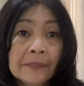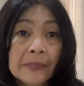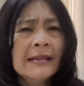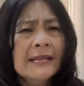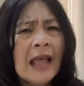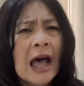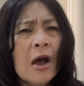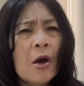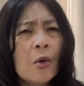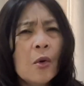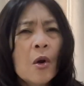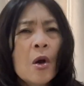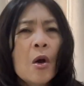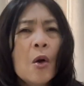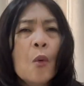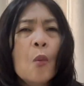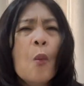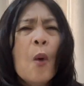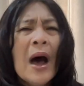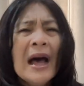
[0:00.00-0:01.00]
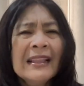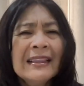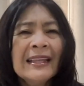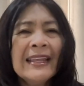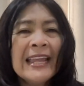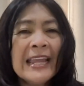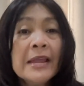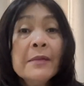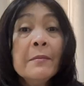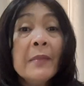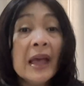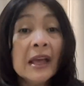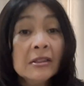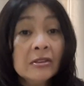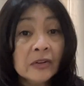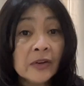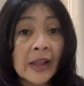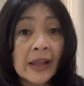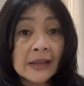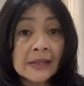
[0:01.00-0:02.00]
Now, what key
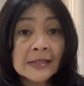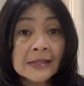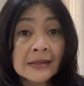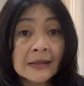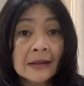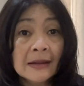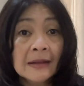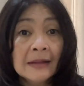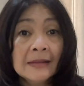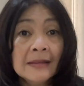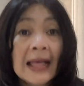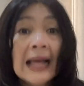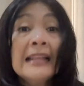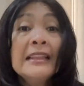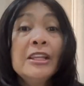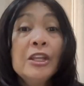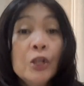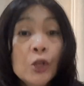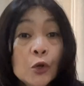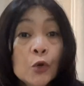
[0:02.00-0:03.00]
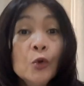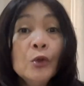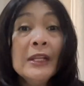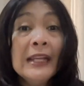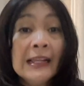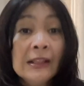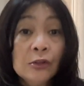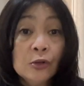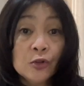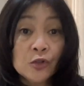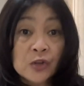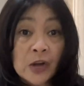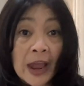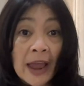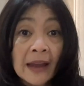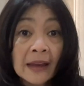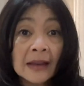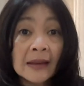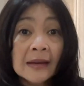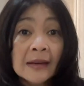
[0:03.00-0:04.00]
metrics that you need to
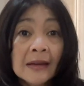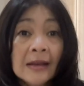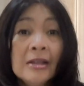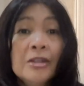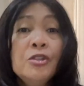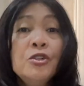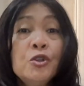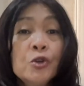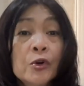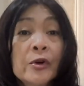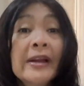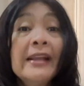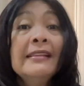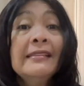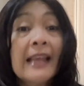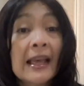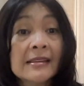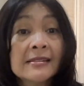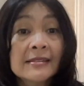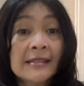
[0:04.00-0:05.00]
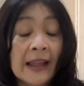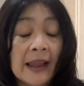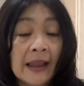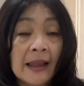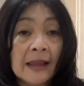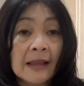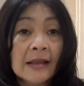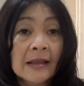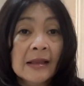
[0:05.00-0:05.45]
check during testing?